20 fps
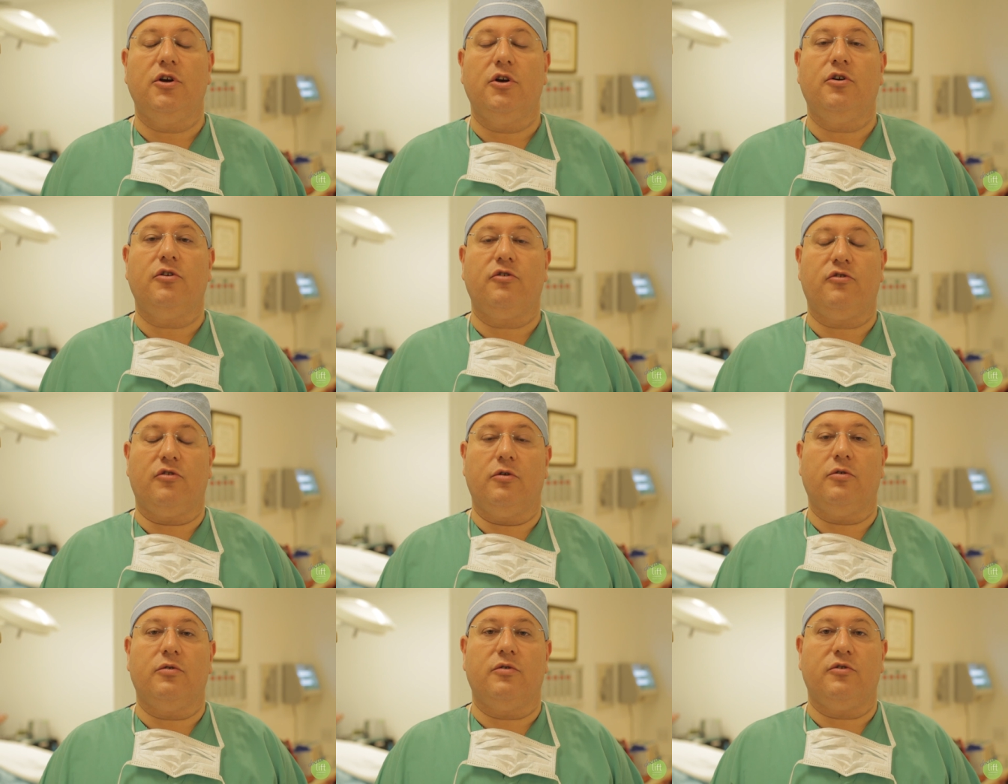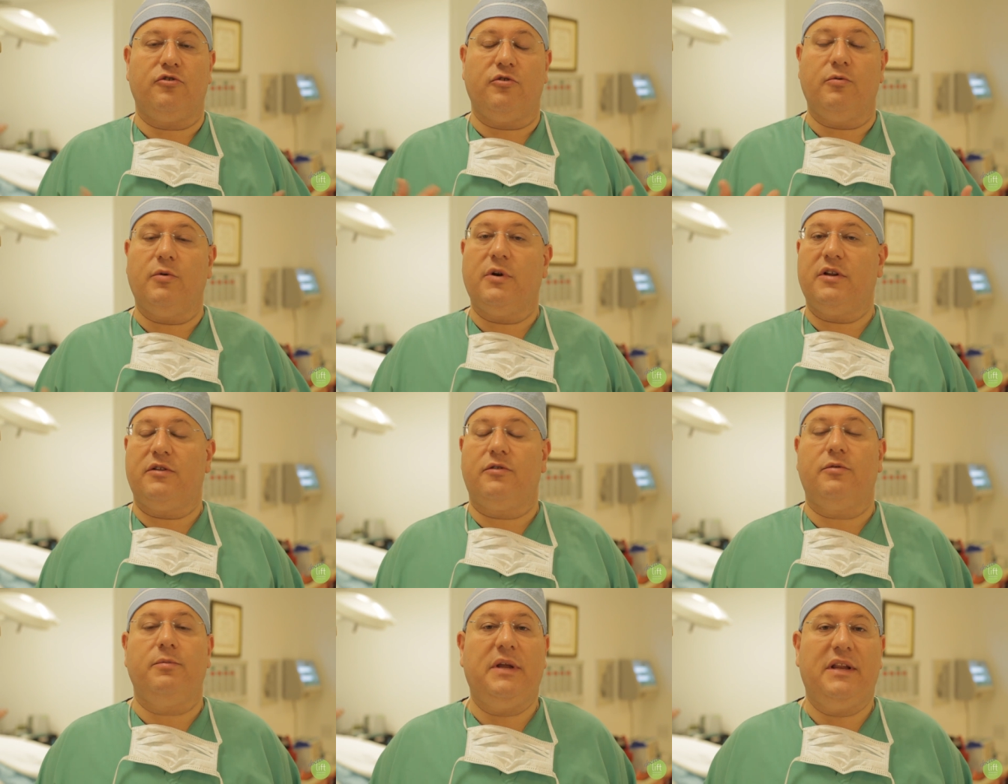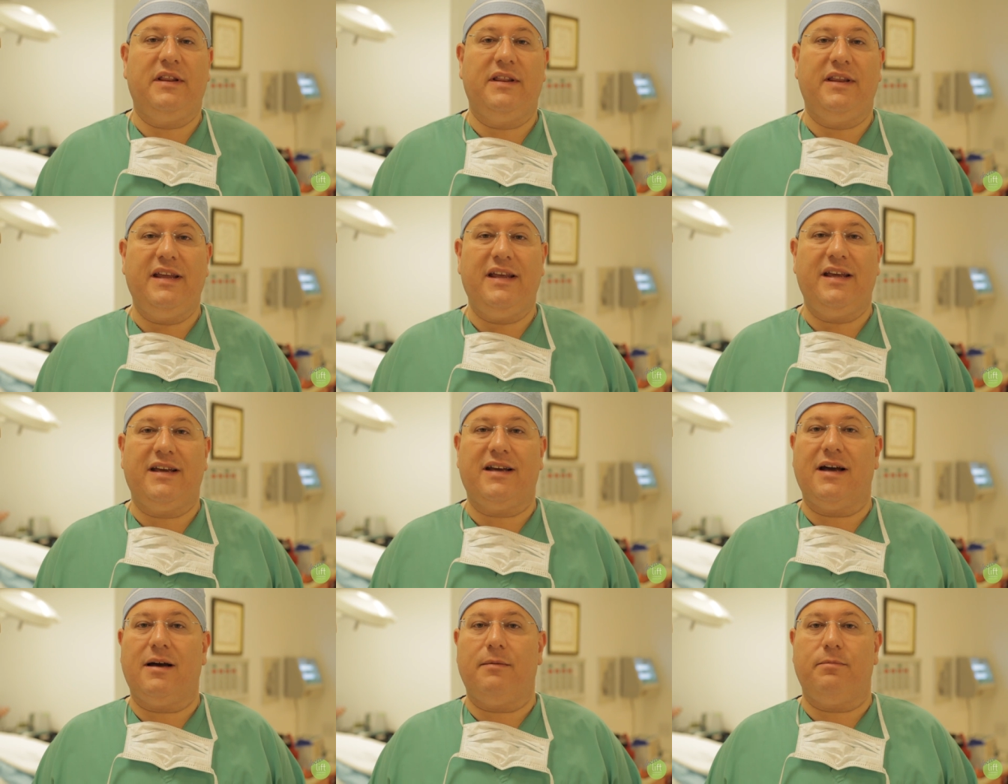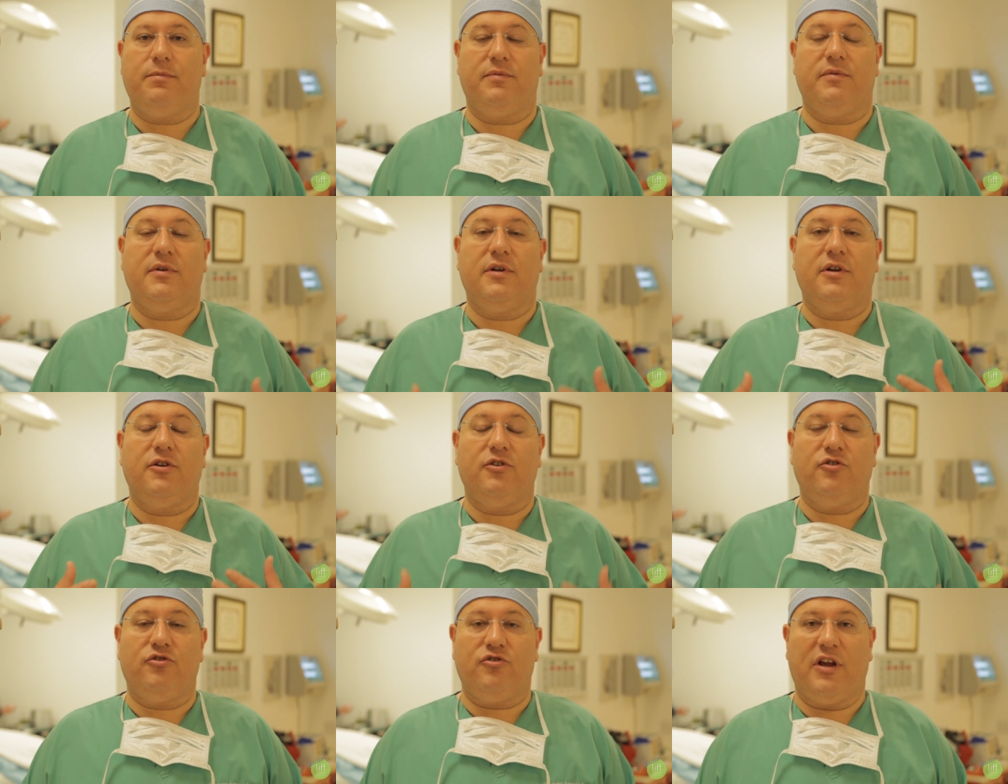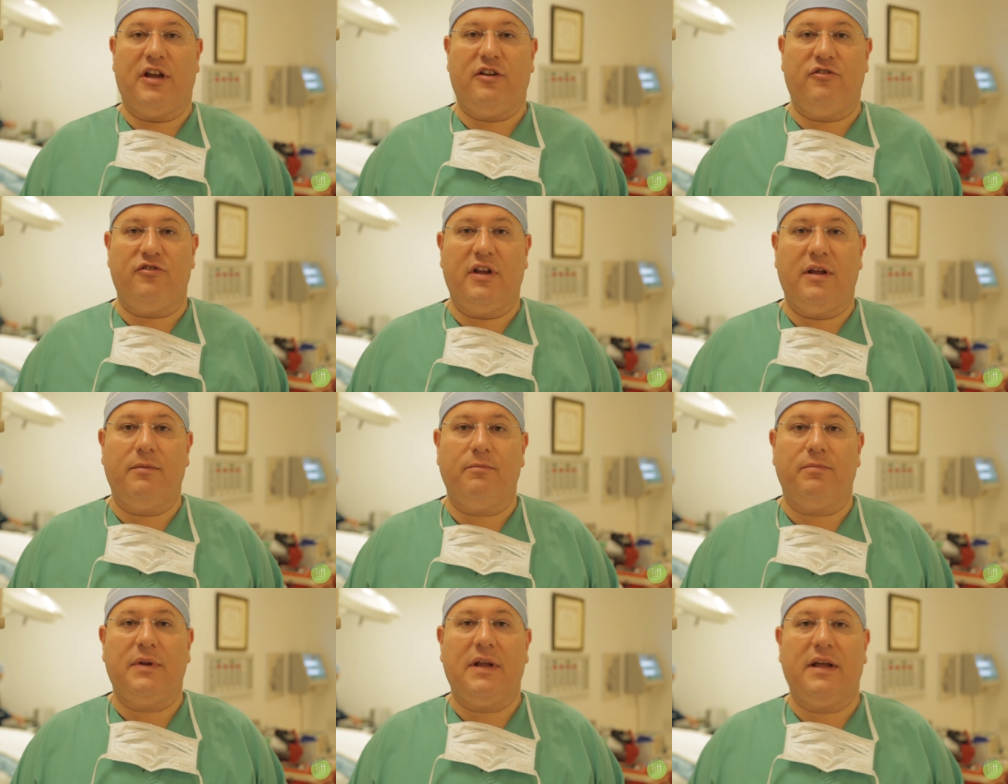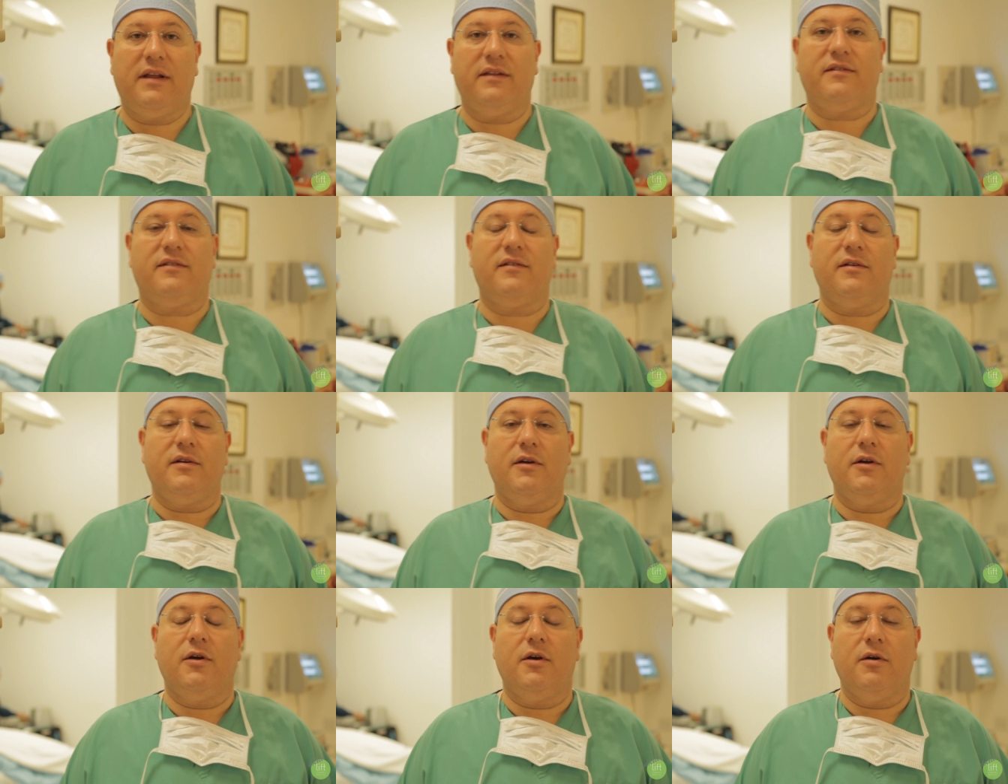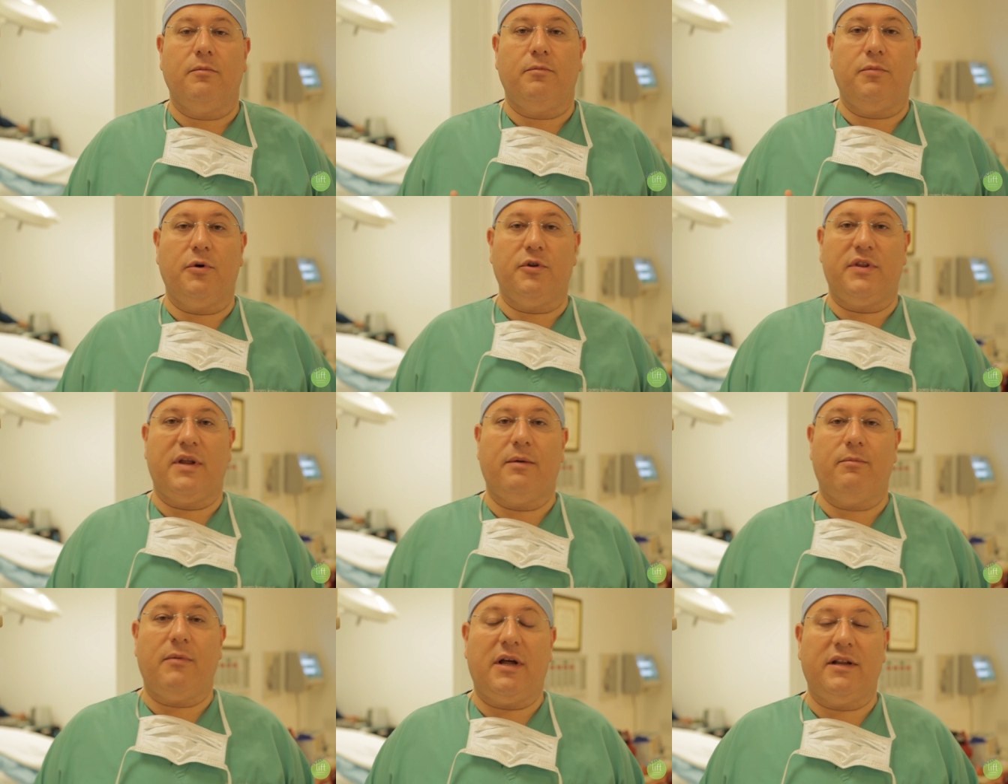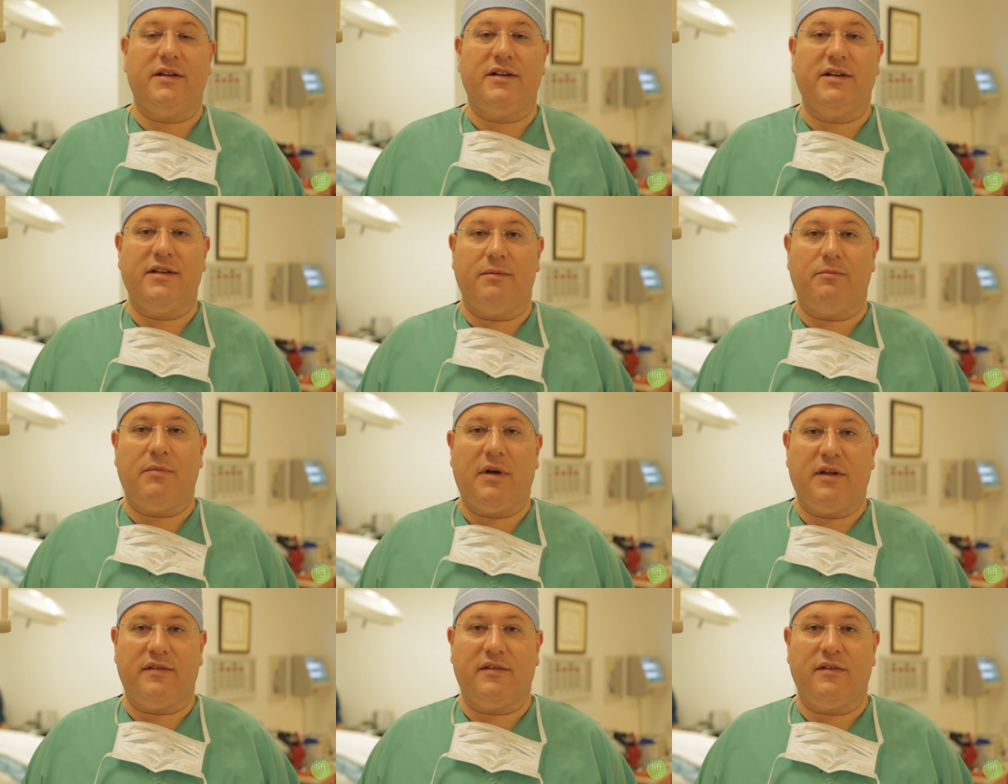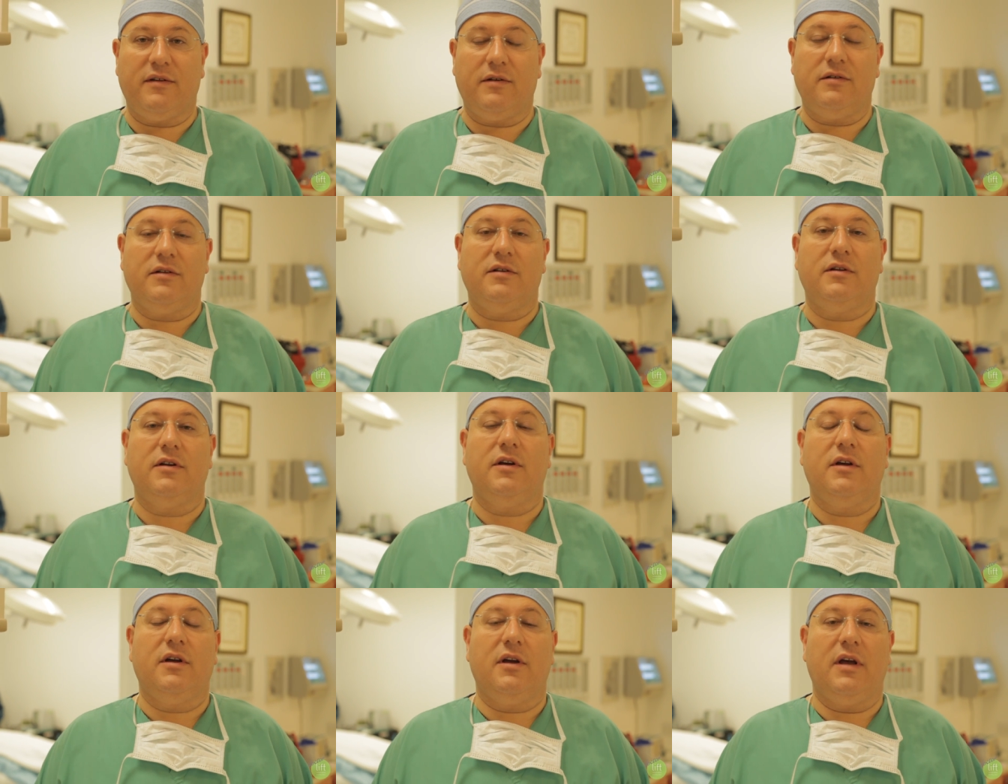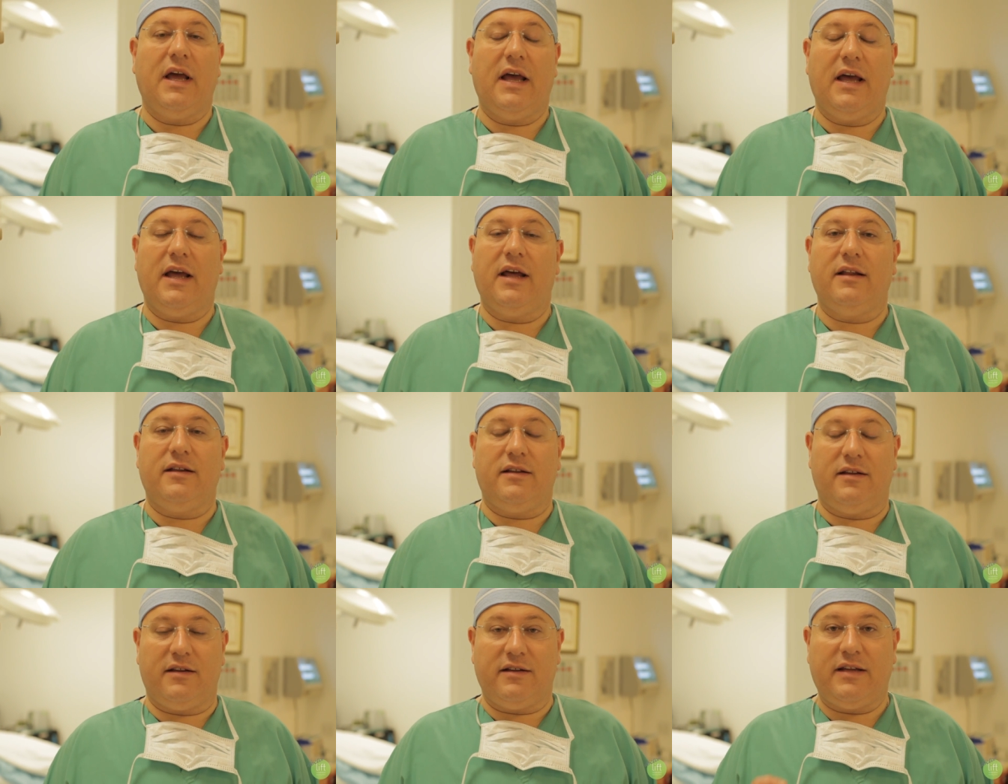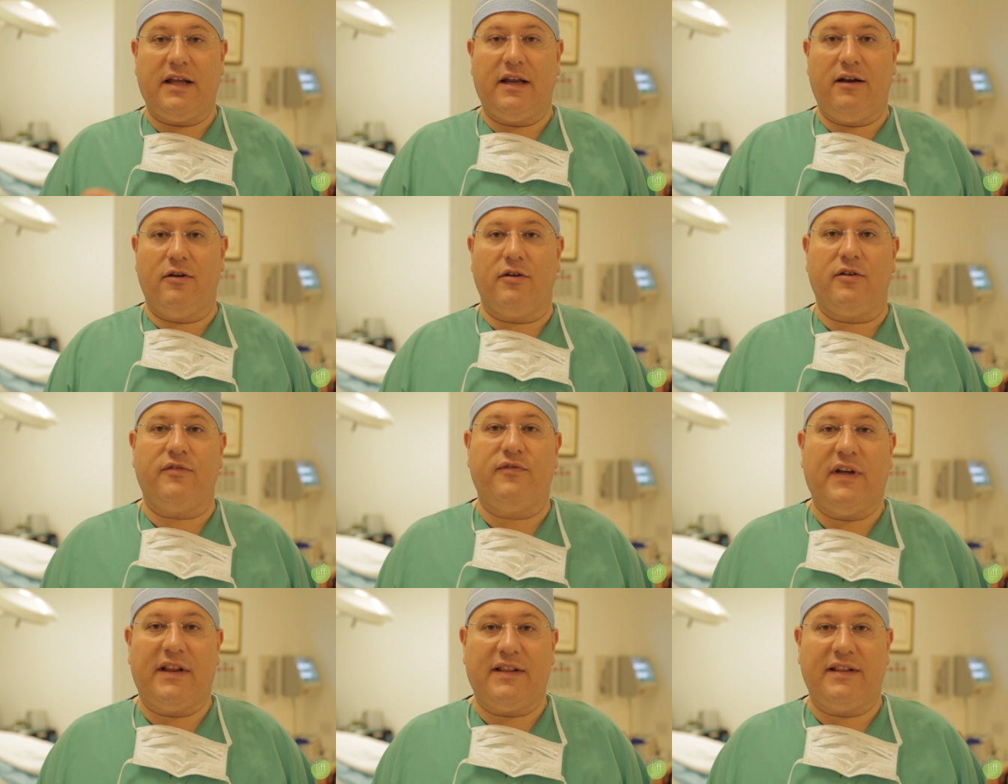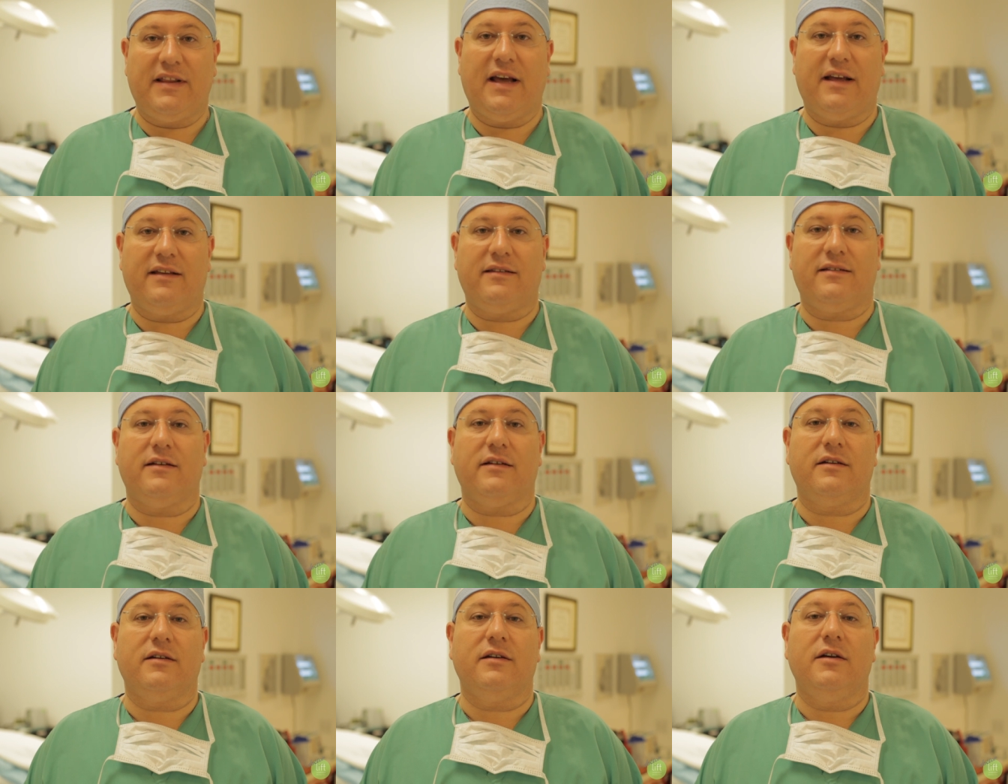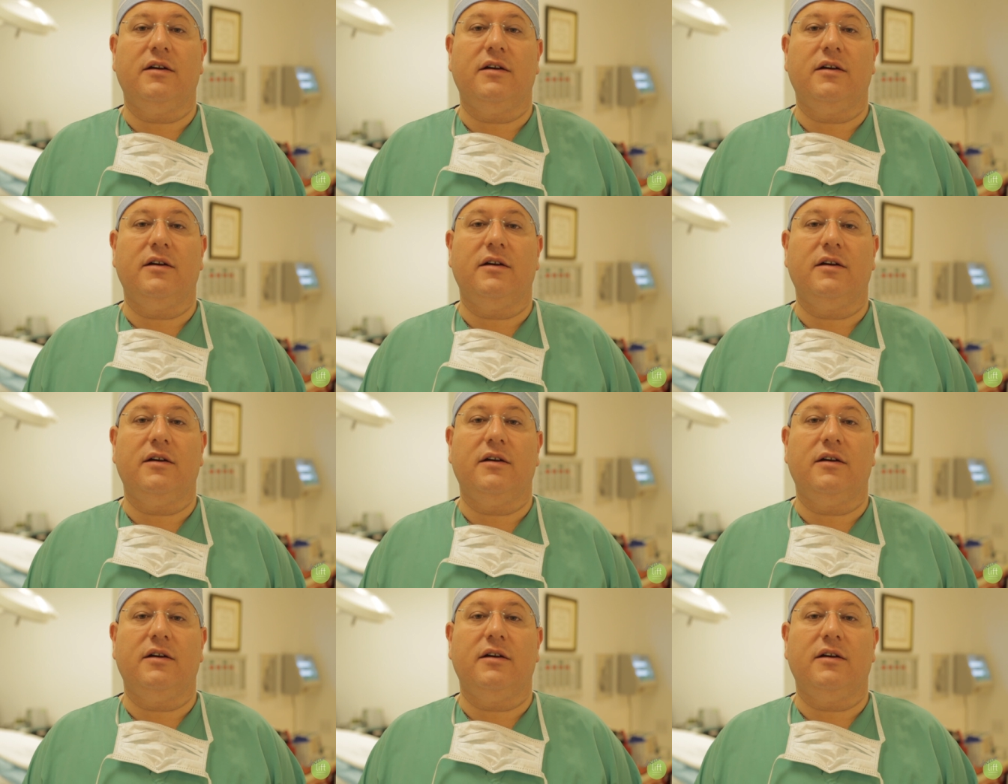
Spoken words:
So she wanted to be D-cup, change the implants, put them under the muscle, and they look fantastic.